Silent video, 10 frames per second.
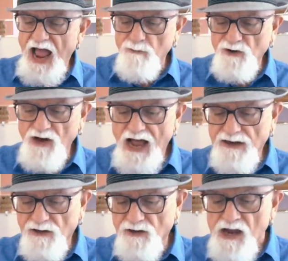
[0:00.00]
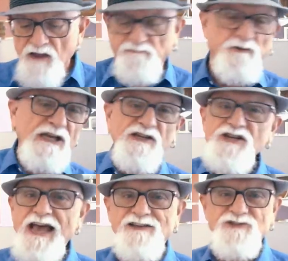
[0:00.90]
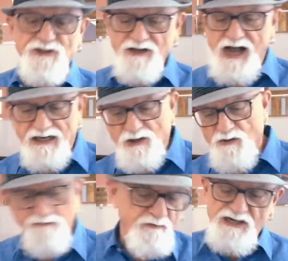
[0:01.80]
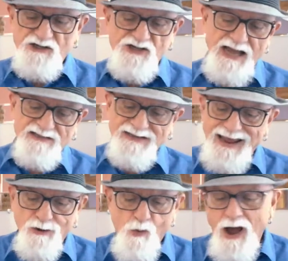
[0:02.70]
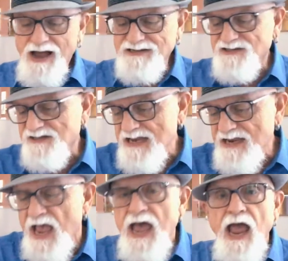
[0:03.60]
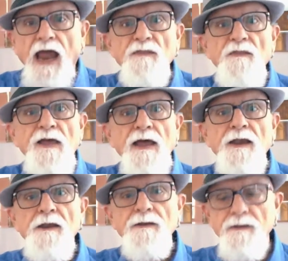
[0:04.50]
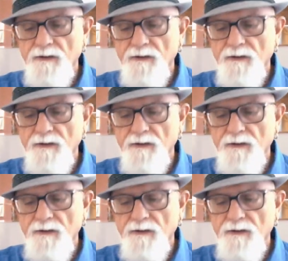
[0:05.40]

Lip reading: Albert Eiler, Free Jazz Chicago, Free Jazz NYC, and then